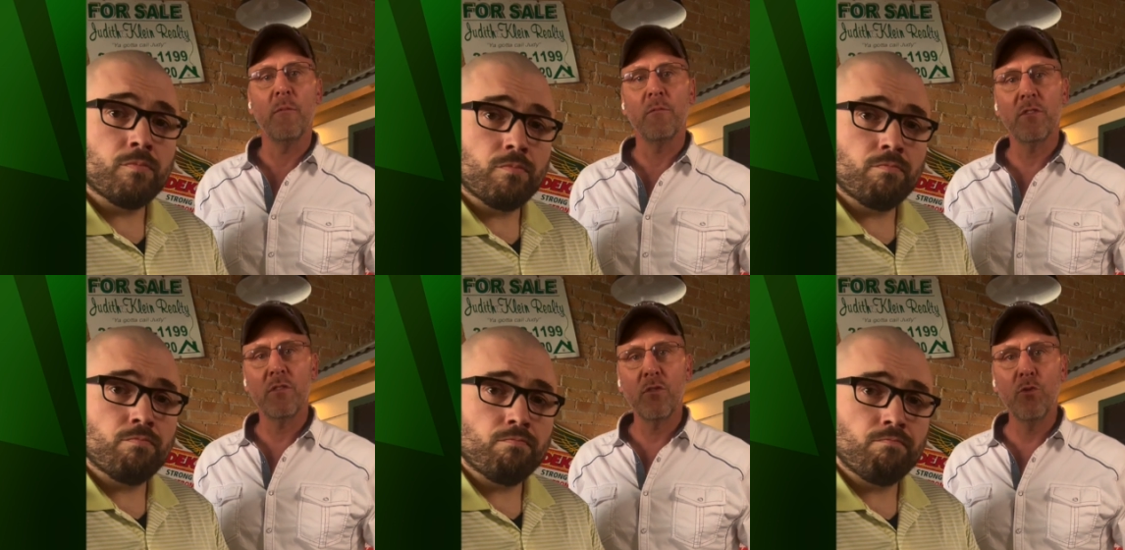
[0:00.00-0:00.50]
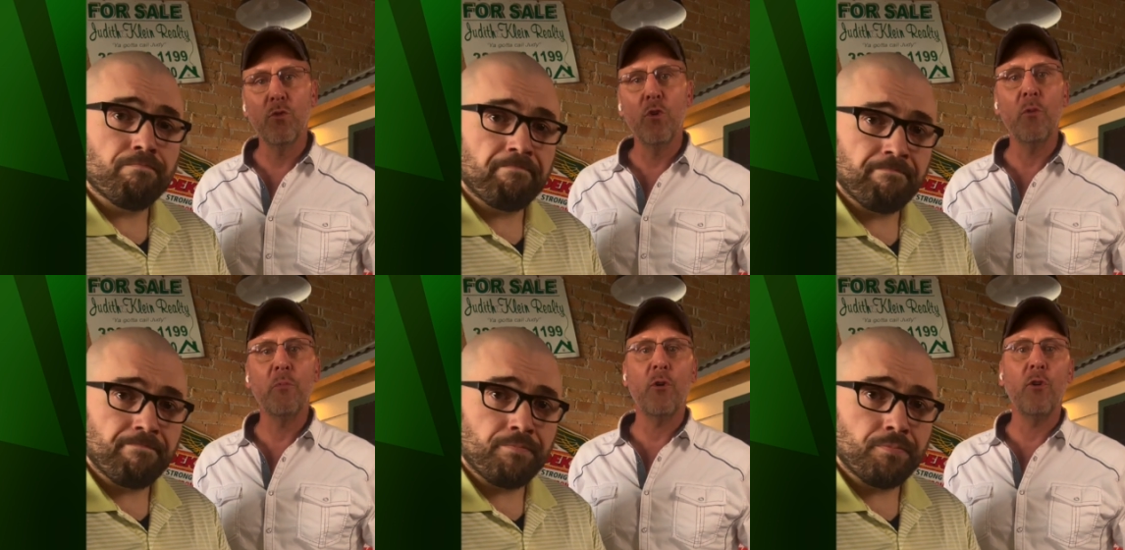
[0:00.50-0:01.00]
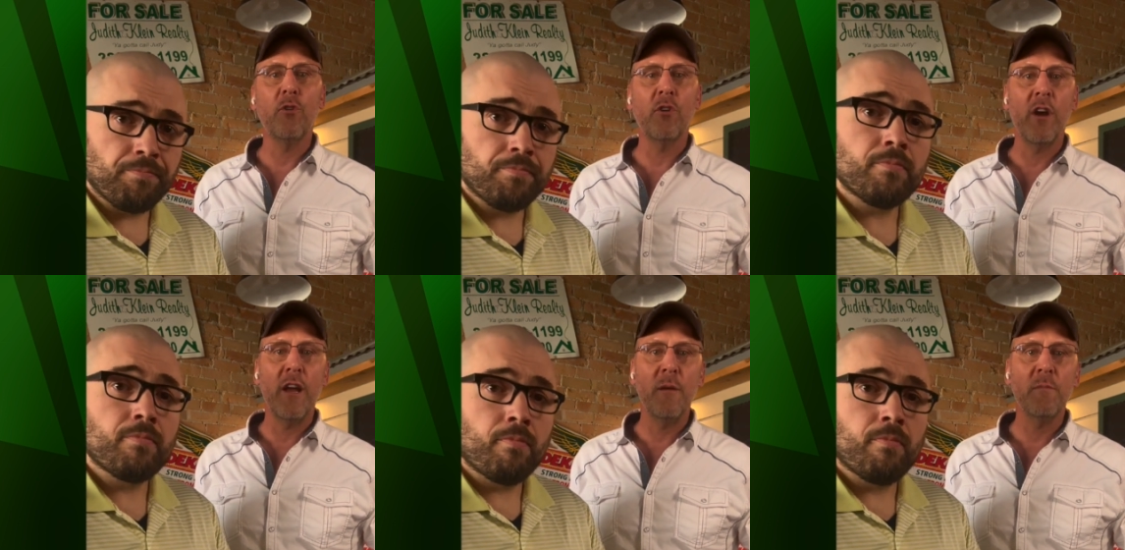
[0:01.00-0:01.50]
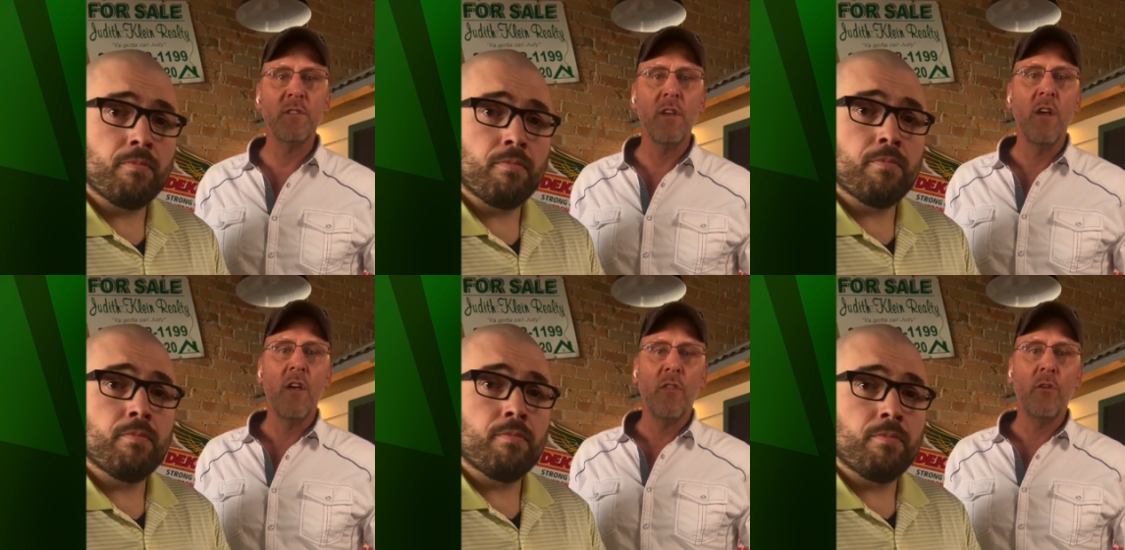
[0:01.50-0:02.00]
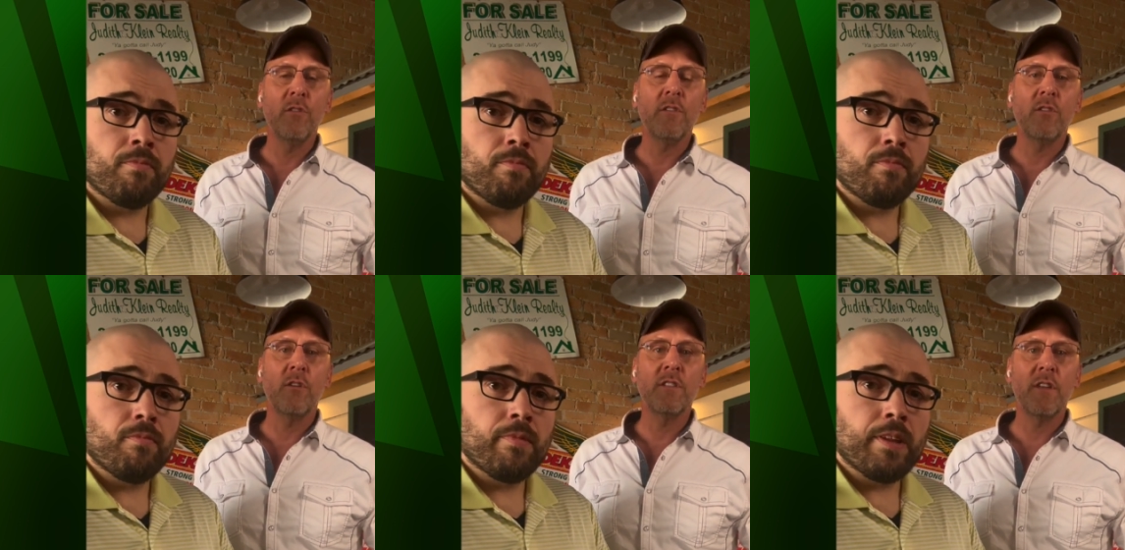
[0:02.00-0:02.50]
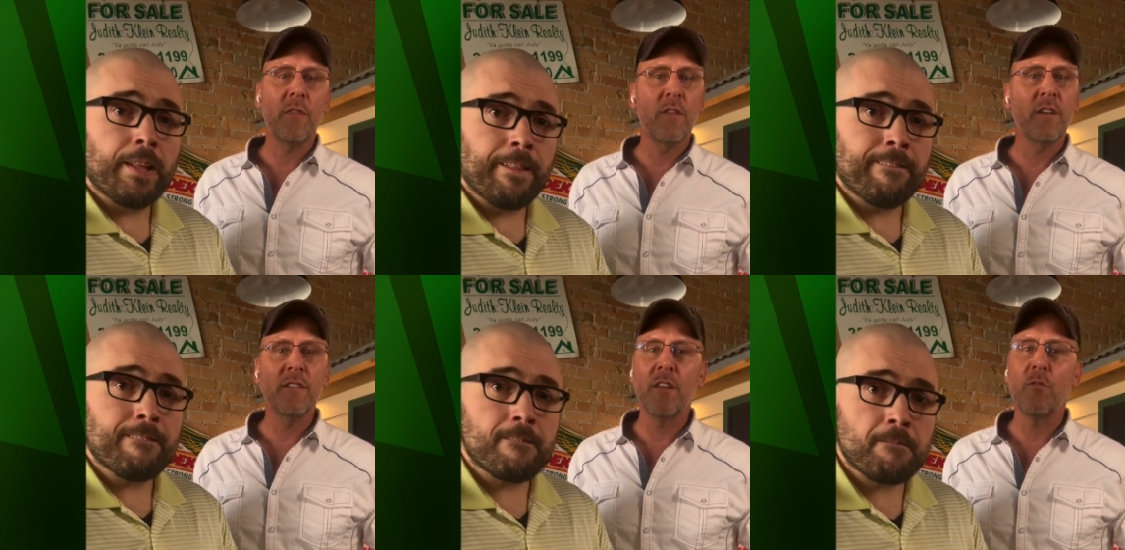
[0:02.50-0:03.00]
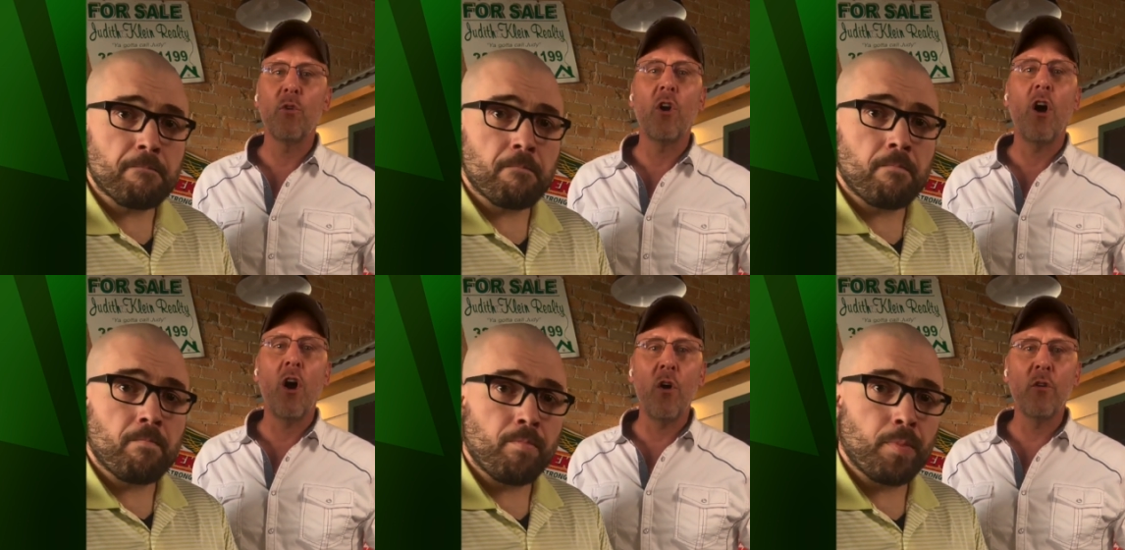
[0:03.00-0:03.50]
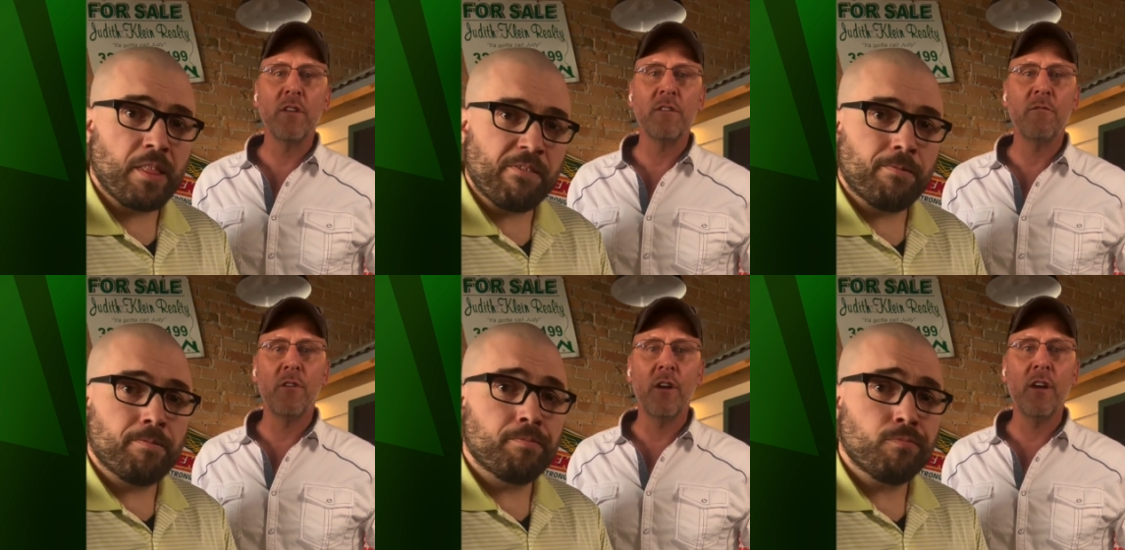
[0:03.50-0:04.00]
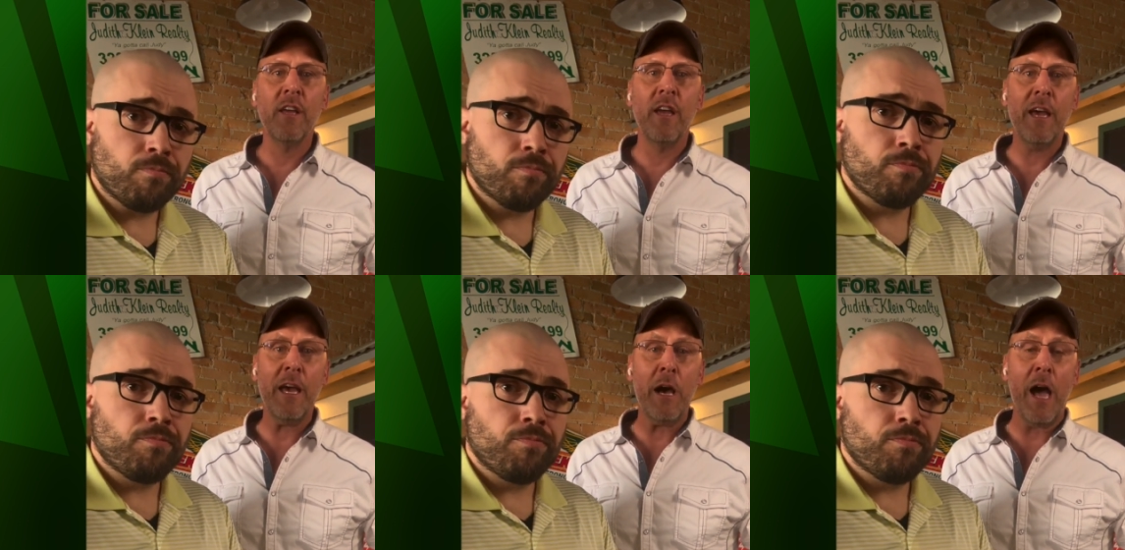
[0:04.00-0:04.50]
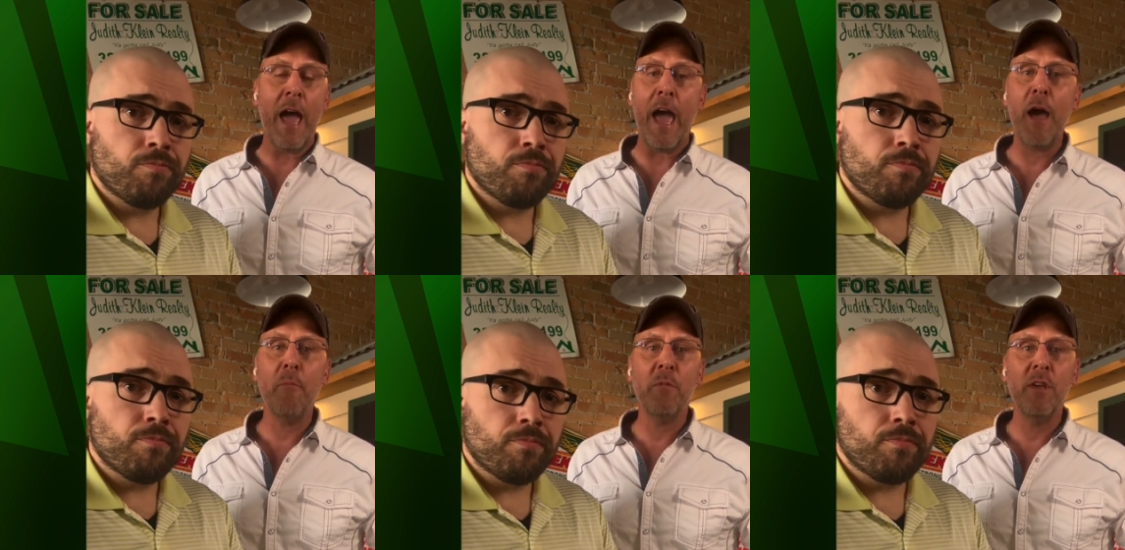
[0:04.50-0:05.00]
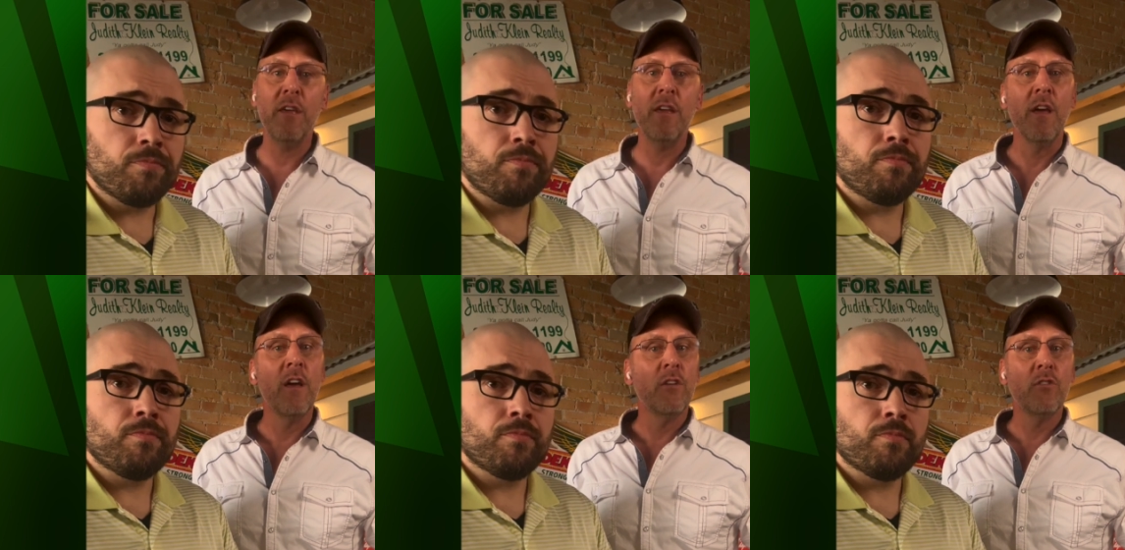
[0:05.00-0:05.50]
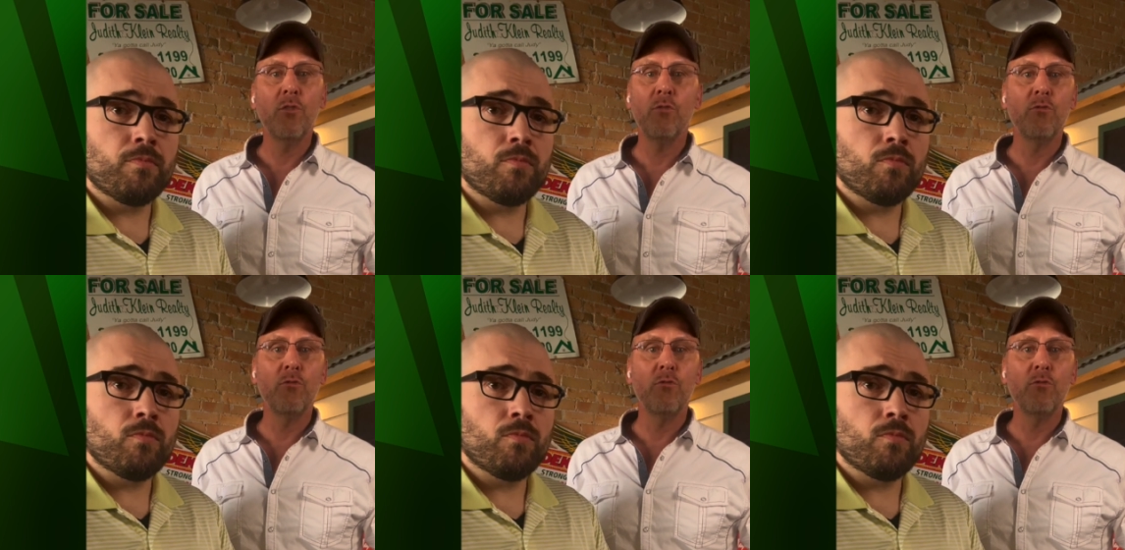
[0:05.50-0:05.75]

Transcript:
Speaker 1: school programs, those sorts of things. And we're always very happy to